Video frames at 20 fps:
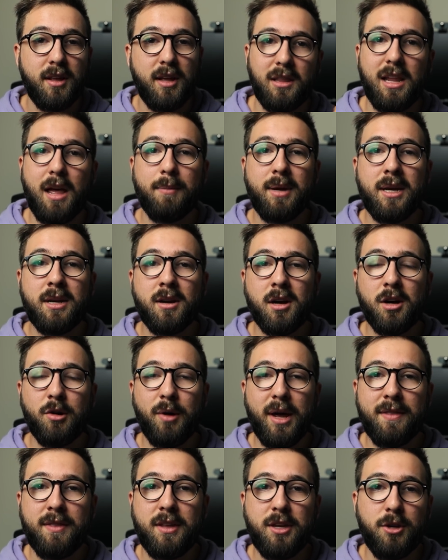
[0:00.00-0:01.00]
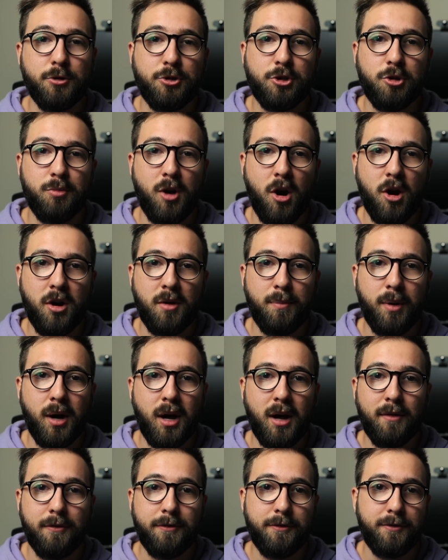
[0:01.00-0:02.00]
Let me know in the YouTube card
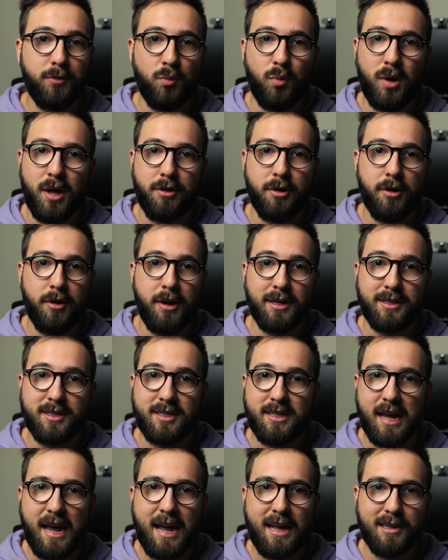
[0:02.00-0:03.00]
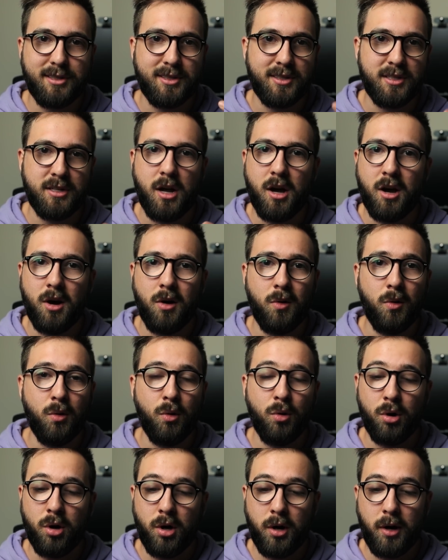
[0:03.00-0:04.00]
above whether it's yes, no,
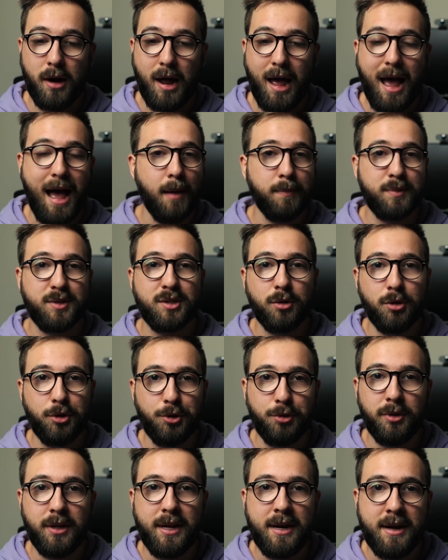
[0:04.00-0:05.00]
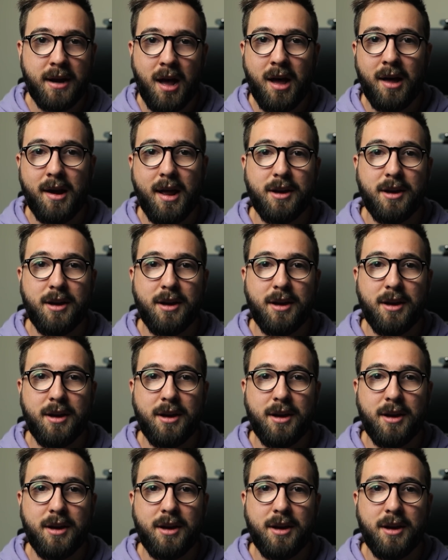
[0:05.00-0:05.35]
or absolutely not.